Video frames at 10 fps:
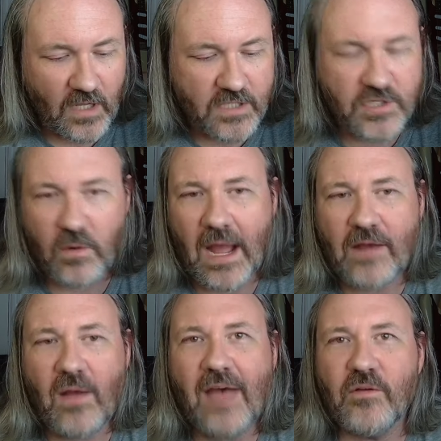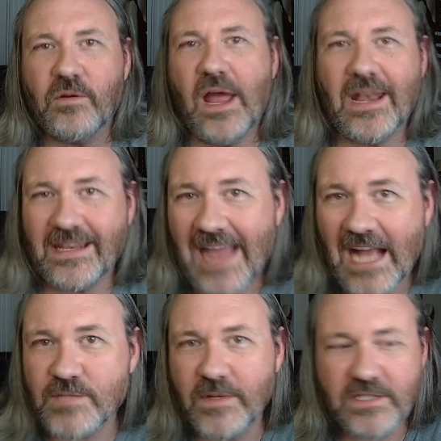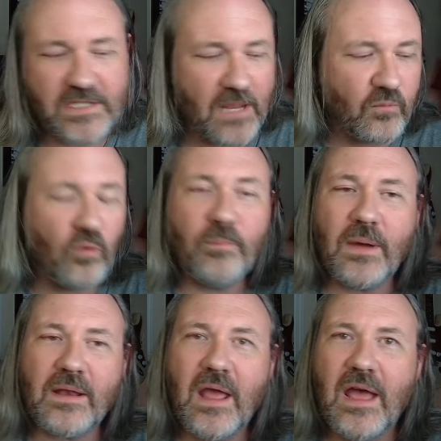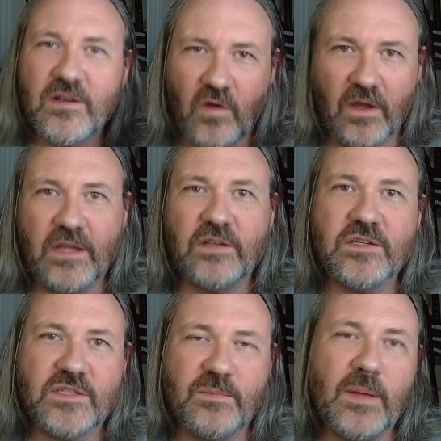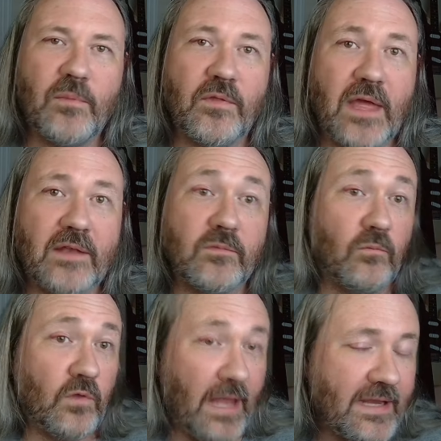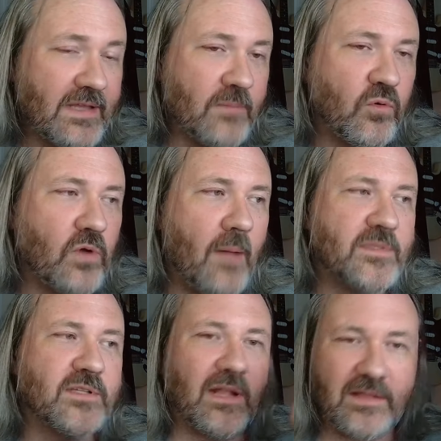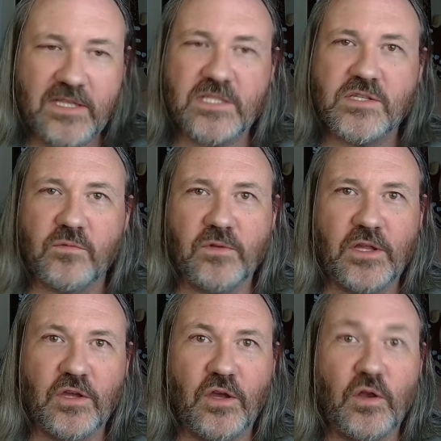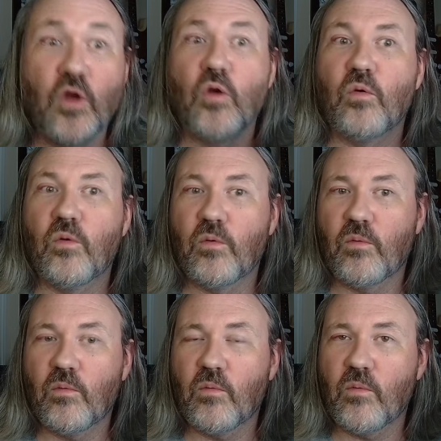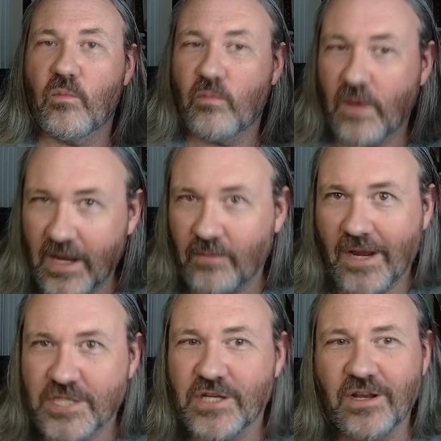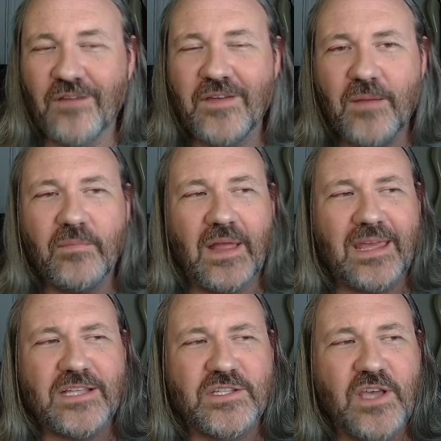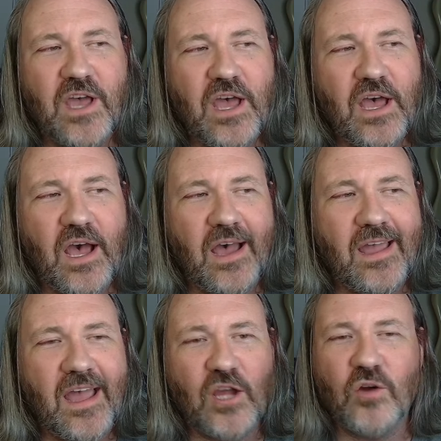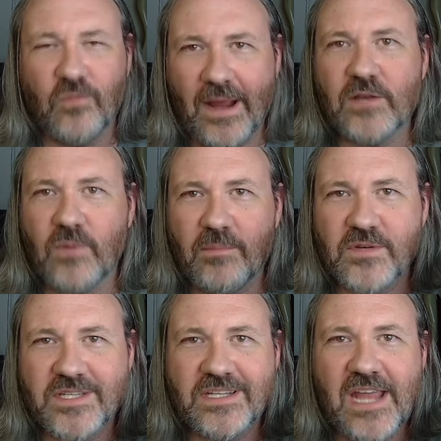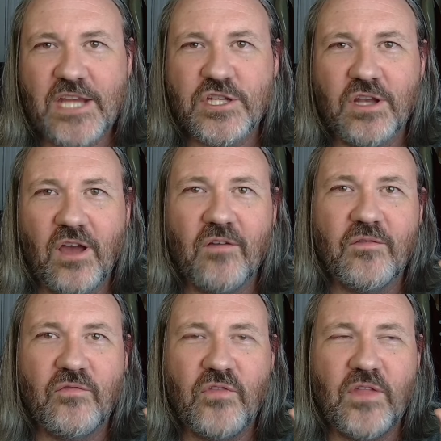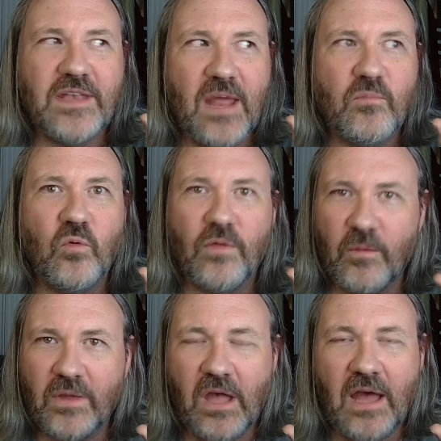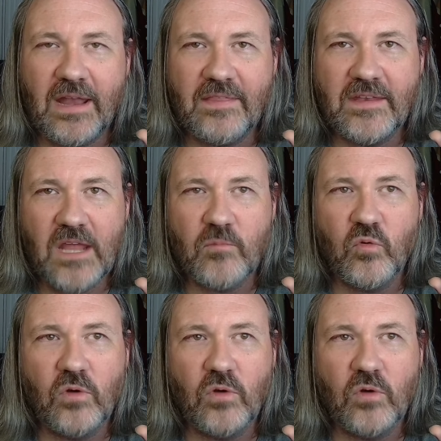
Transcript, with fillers: So I don't have an attachment to Deadpool, but talking to some people that like Deadpool comics, they're like, this is a really good iteration of him. Like, it's a correct representation of the Deadpool that we got in the Deadpool